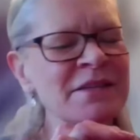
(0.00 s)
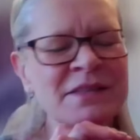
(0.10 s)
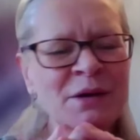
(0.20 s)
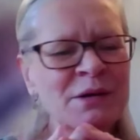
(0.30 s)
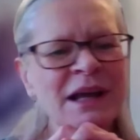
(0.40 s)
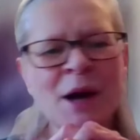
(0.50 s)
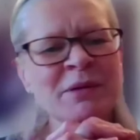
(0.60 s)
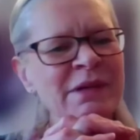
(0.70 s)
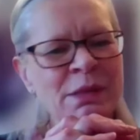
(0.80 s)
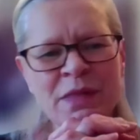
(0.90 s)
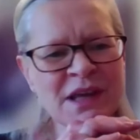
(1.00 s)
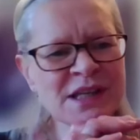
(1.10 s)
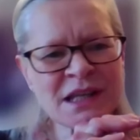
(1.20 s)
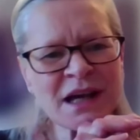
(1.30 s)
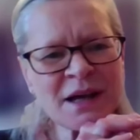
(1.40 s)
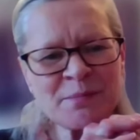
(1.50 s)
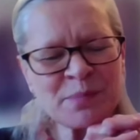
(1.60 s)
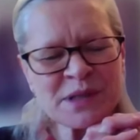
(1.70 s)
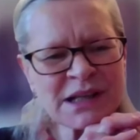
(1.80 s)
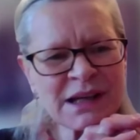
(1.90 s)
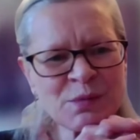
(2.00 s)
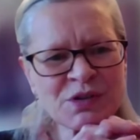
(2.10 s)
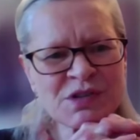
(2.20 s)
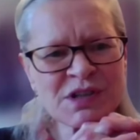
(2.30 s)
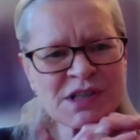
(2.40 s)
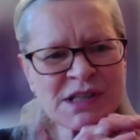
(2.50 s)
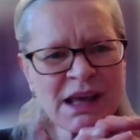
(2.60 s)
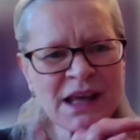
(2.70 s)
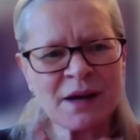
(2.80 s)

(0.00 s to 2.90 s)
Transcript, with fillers: there are a couple of other things that I particularly wanted to say.